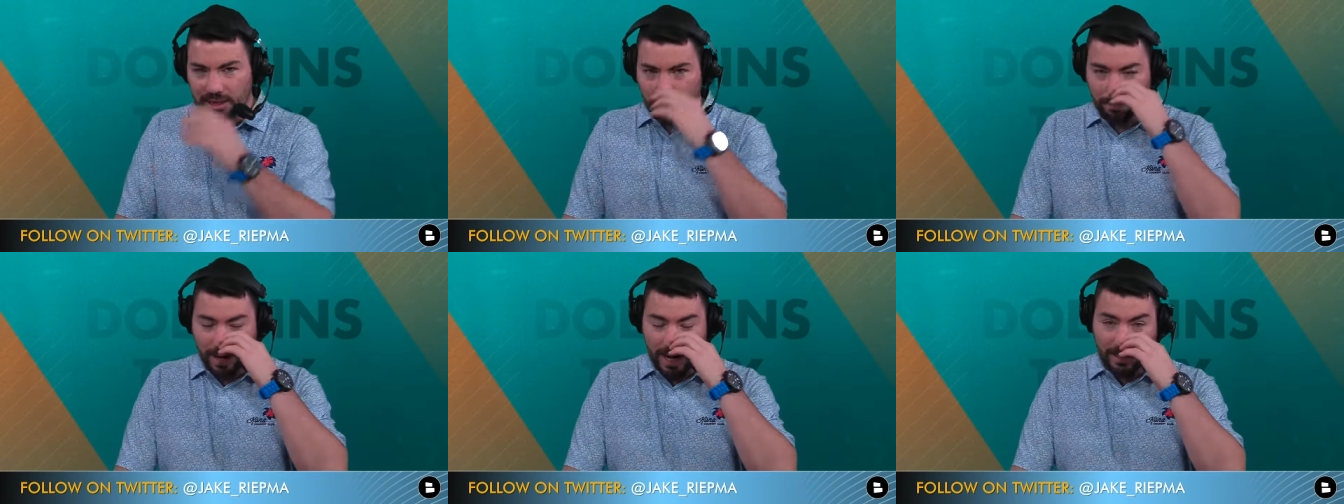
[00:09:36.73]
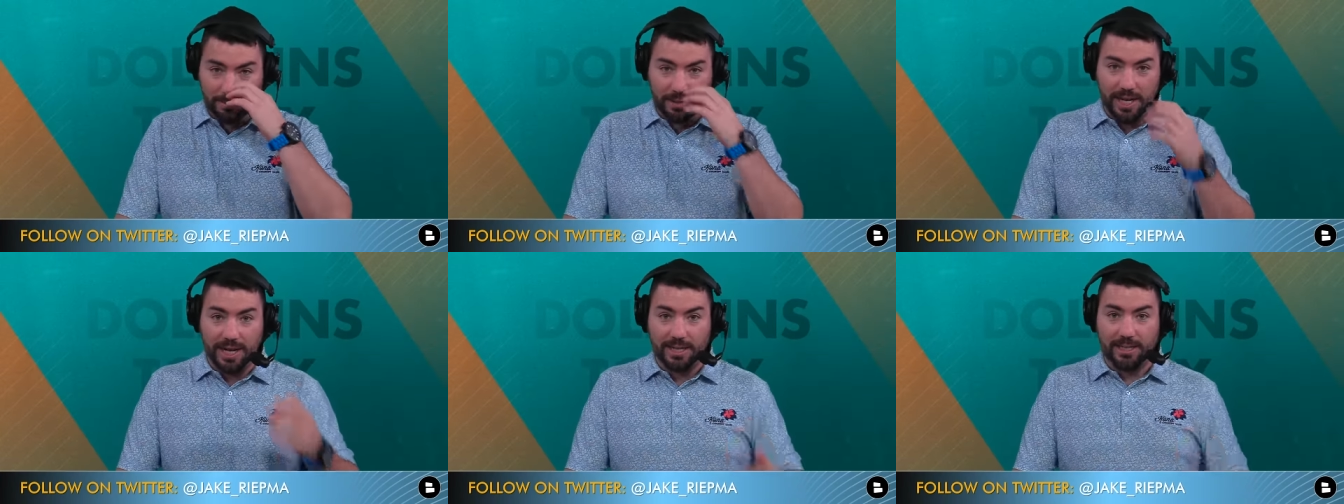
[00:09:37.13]
The bottom
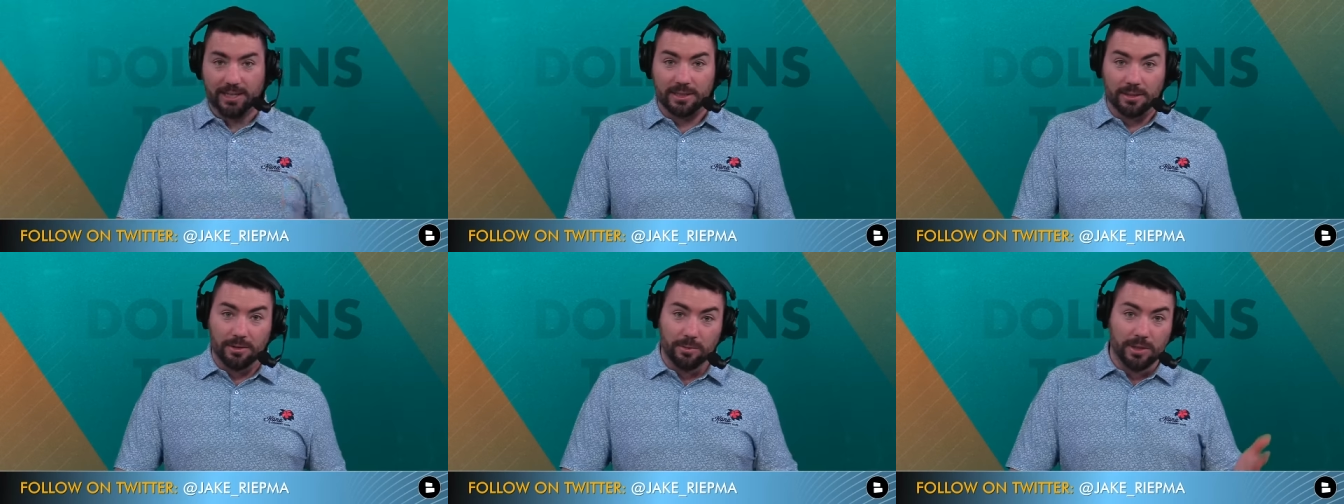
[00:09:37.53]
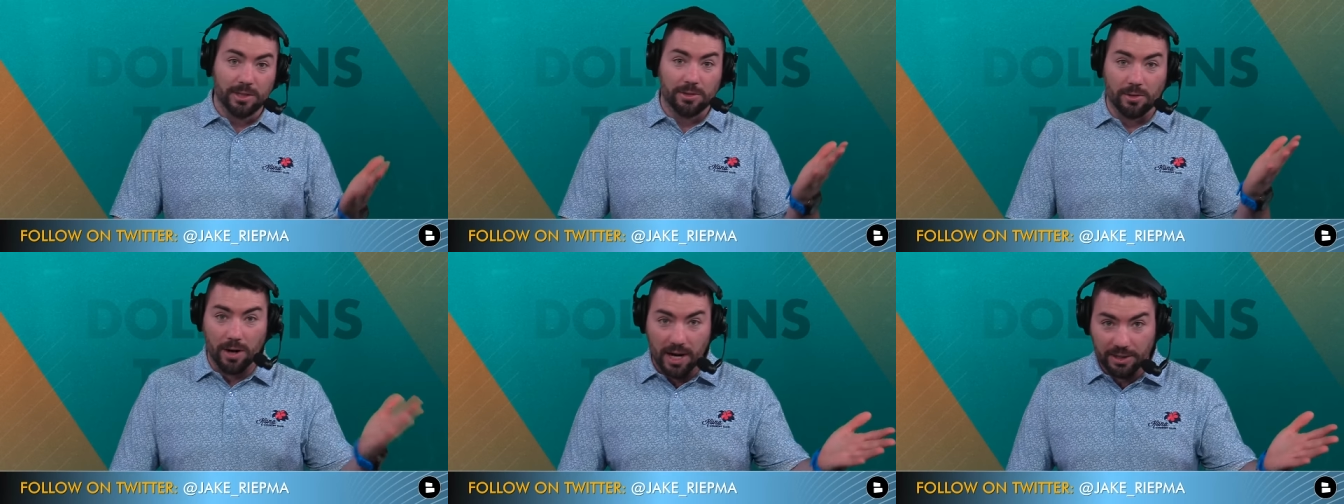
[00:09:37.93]
line is
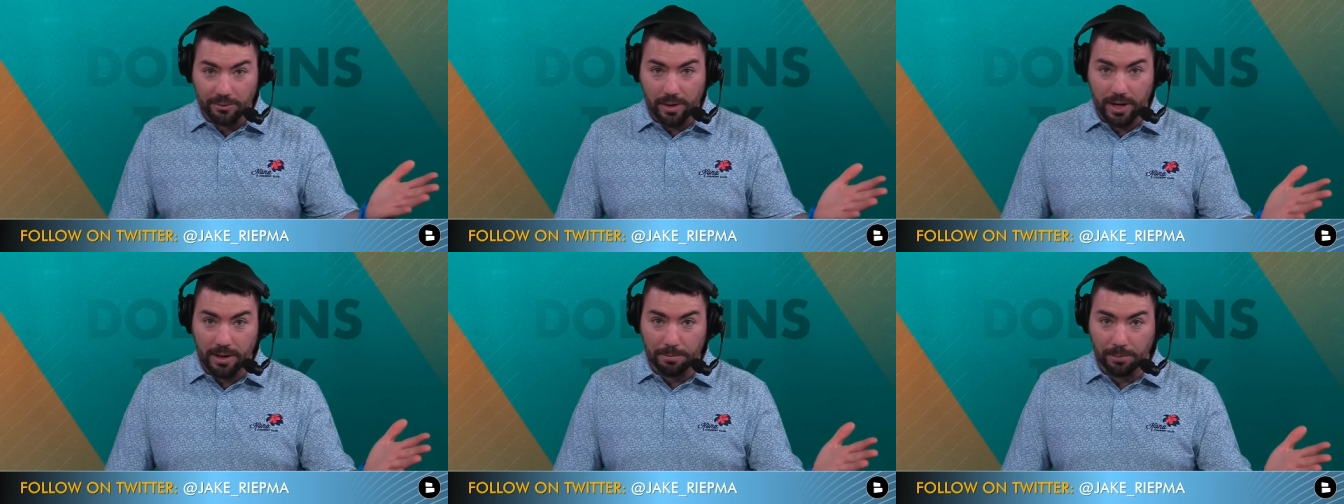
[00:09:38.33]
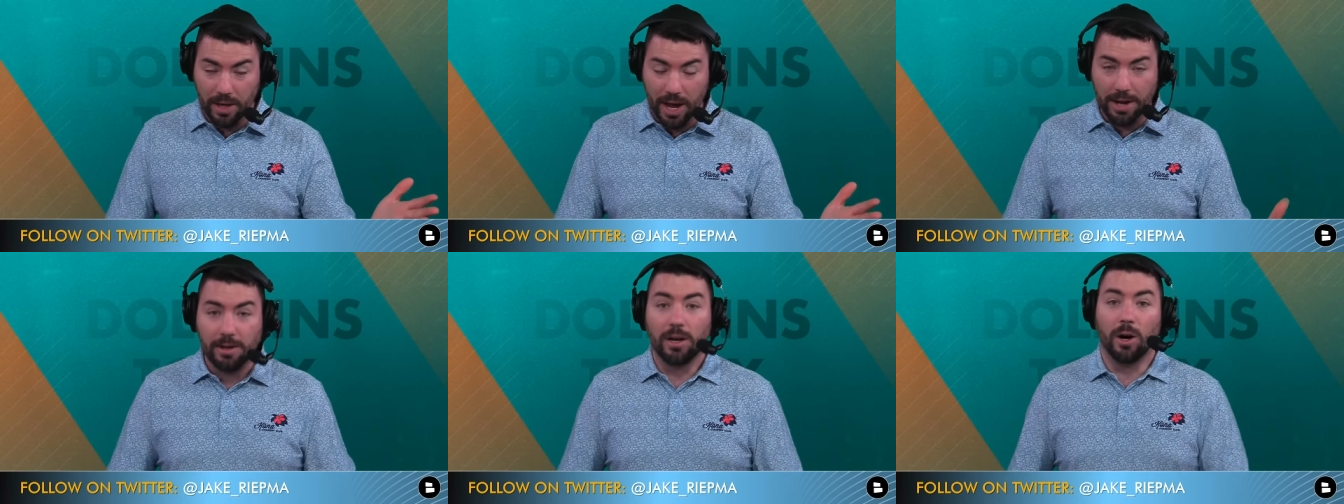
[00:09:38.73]
when Terron's ready to
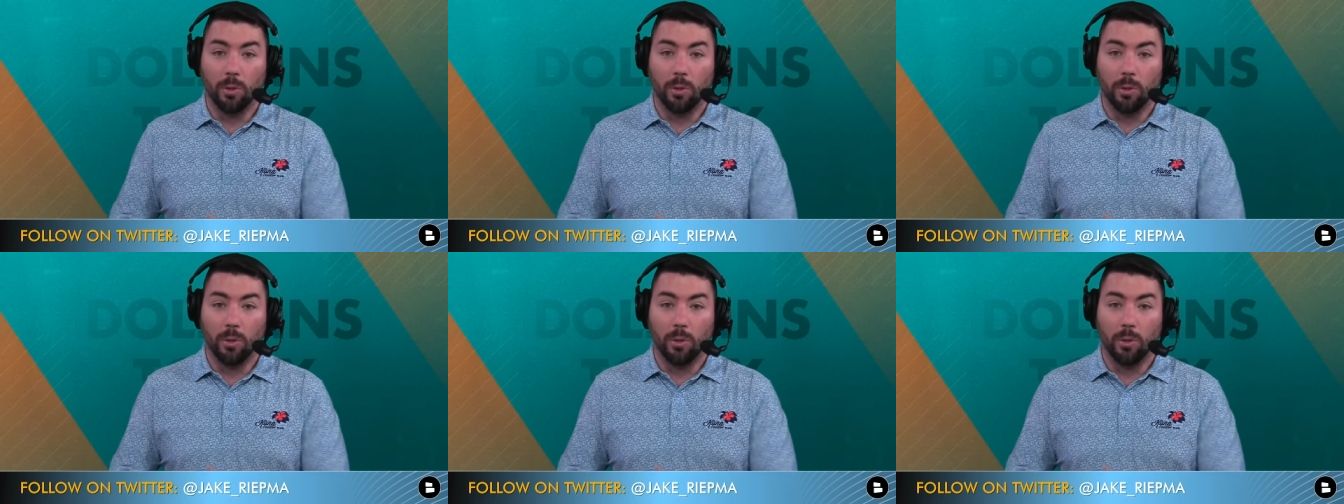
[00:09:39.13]
play,